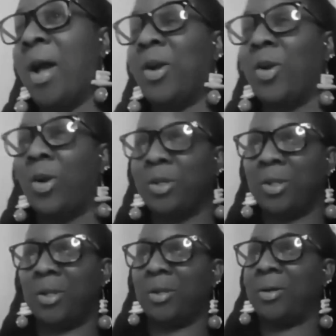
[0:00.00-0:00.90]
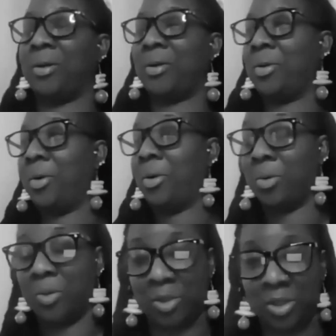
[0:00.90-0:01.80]
Oh my God.
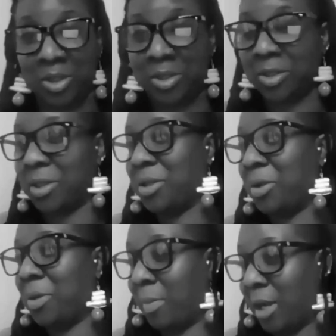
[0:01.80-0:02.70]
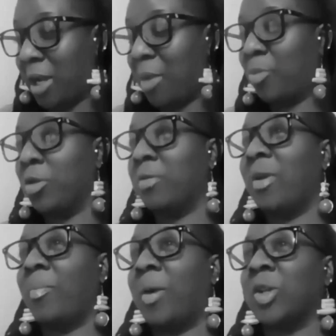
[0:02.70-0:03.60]
Oh, Jesus. I'm glad I
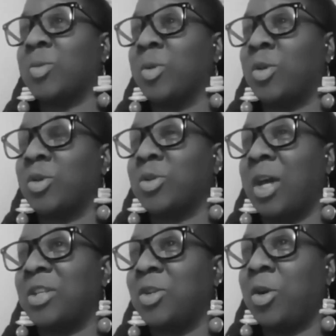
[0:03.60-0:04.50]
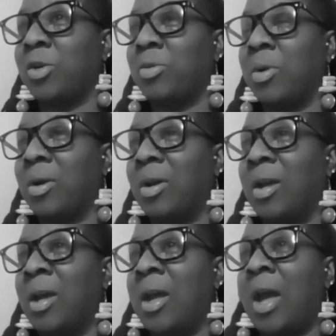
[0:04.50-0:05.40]
brought the rum punch, because I didn't know you were.